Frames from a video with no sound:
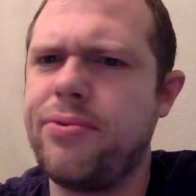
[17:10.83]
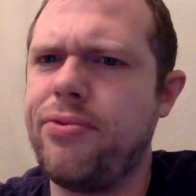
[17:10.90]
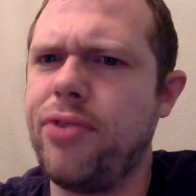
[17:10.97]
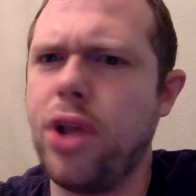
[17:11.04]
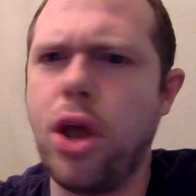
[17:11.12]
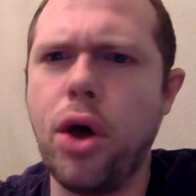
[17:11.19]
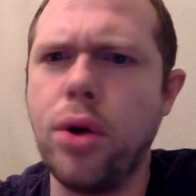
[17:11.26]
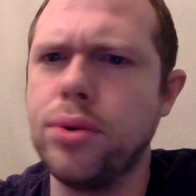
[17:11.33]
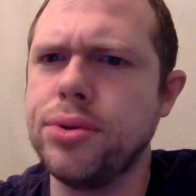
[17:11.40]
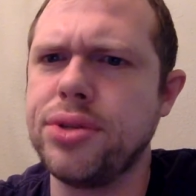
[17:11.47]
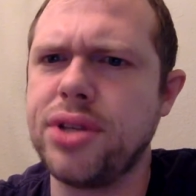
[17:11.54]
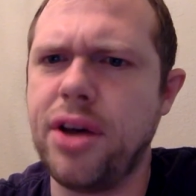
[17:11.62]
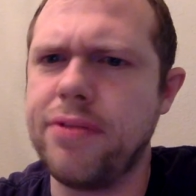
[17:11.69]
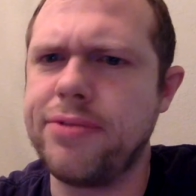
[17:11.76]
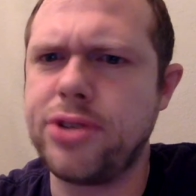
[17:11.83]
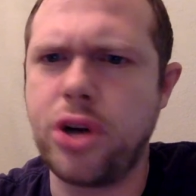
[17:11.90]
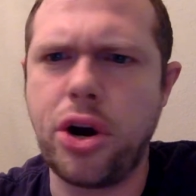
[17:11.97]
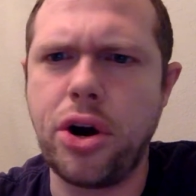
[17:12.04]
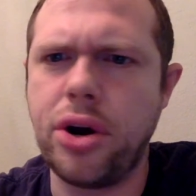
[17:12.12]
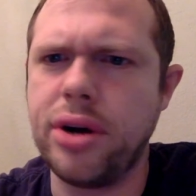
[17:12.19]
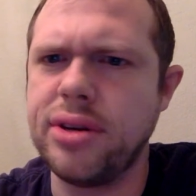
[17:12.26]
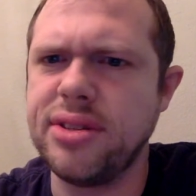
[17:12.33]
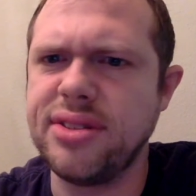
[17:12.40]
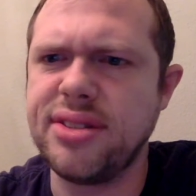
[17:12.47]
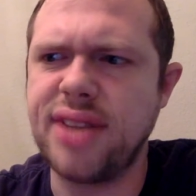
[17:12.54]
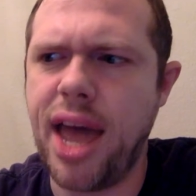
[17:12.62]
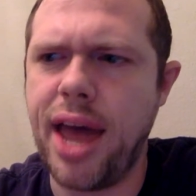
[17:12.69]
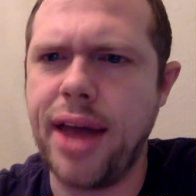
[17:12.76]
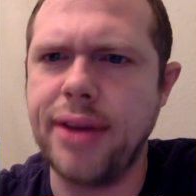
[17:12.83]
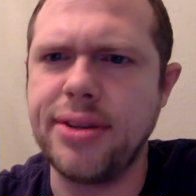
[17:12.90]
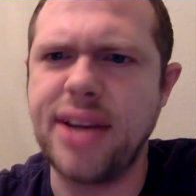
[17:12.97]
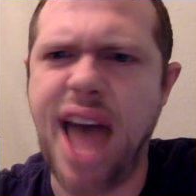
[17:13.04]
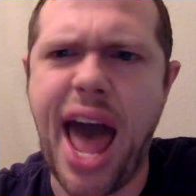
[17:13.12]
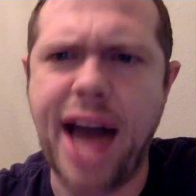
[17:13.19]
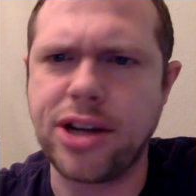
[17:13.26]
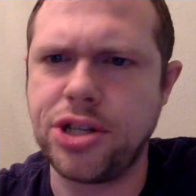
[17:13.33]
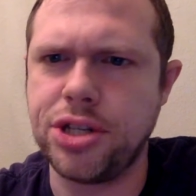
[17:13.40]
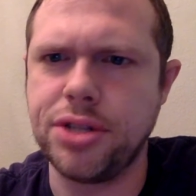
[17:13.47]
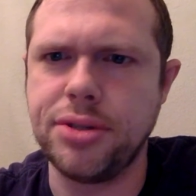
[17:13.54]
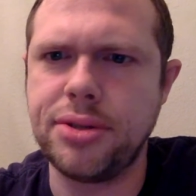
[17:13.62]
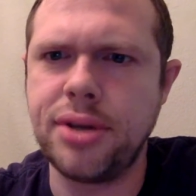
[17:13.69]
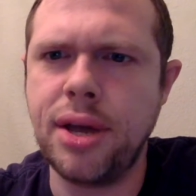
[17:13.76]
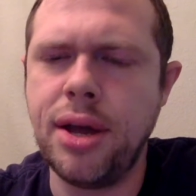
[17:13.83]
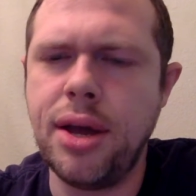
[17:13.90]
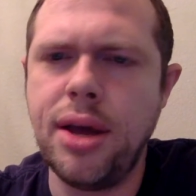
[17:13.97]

flows of turns and actions.